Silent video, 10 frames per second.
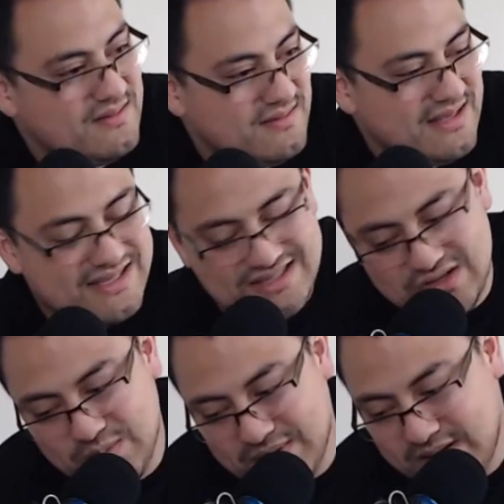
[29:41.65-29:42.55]
That's
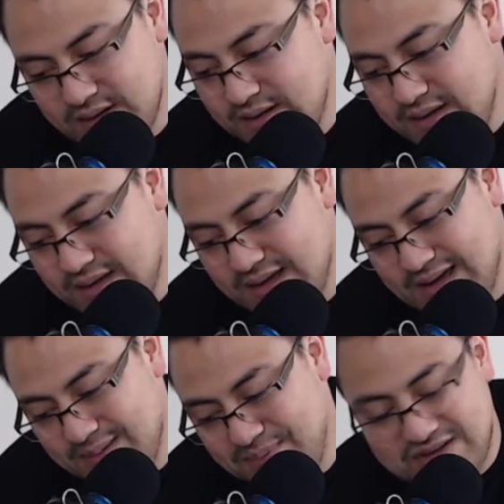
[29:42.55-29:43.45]
stupid.
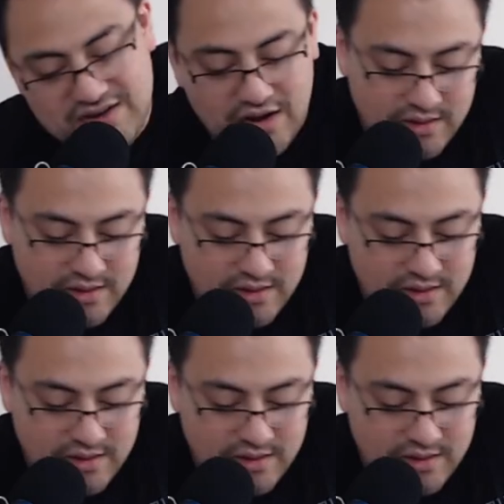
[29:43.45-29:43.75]
But you know,